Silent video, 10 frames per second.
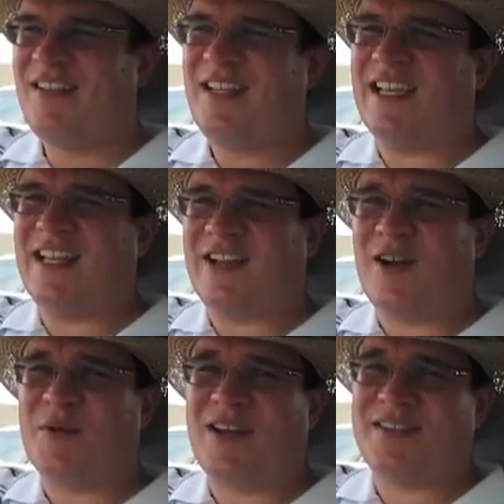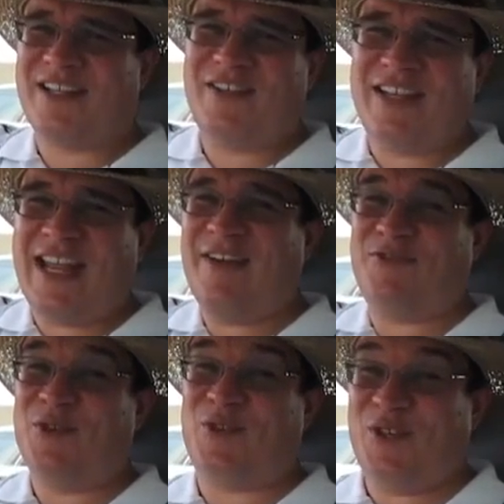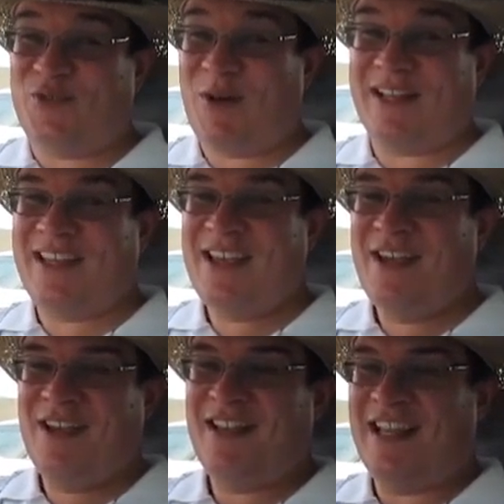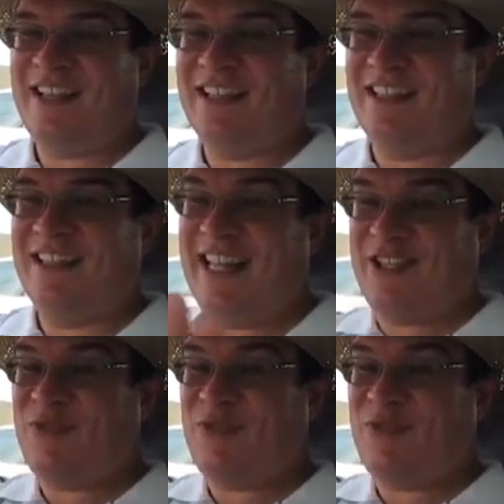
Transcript: Yeah, like cardboard cutouts. You have to, you swap like, leg